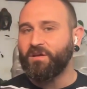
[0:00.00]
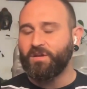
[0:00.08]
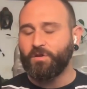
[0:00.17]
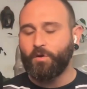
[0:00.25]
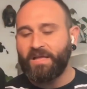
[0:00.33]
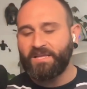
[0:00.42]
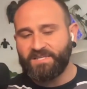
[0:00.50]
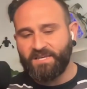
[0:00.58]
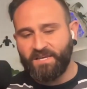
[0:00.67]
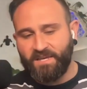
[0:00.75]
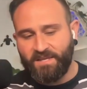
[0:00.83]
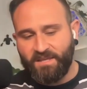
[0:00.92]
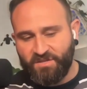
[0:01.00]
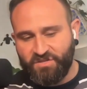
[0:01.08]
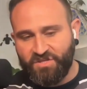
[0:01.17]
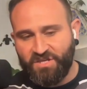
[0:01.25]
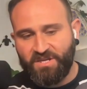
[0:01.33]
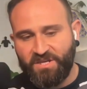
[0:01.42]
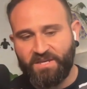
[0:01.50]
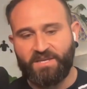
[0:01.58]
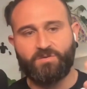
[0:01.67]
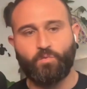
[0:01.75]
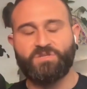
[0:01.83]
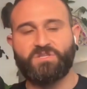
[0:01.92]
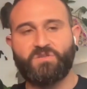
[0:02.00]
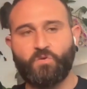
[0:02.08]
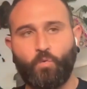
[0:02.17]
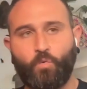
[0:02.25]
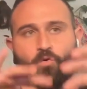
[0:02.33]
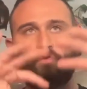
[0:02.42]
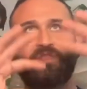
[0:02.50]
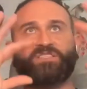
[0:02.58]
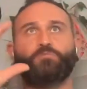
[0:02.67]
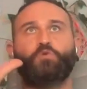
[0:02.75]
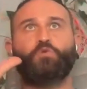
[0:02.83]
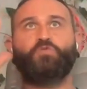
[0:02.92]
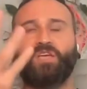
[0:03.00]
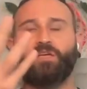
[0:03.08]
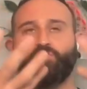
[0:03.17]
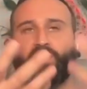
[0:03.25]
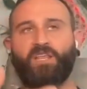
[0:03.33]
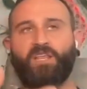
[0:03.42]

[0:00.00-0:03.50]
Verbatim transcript: You know, I see she is what's the world that's moving and